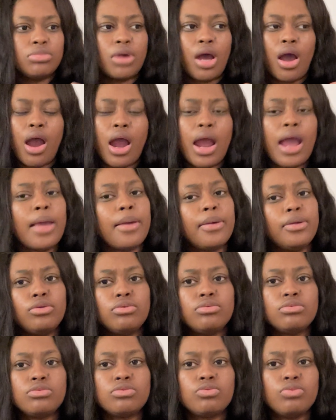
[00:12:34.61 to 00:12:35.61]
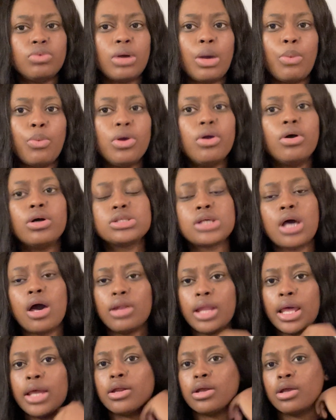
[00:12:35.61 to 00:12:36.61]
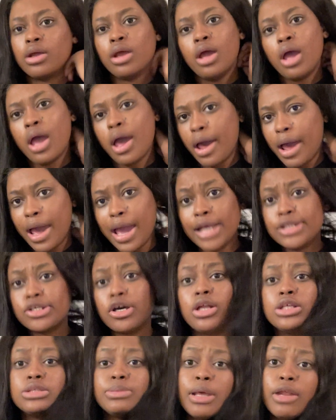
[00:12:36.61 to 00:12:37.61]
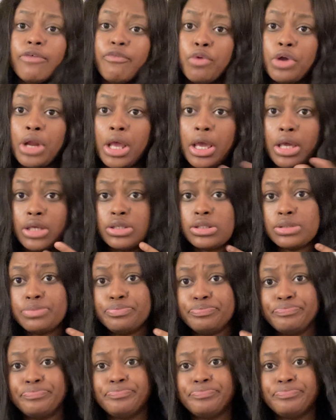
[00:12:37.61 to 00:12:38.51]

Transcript: all right, we're going to talk later. I ain't talked to this man in 4 days.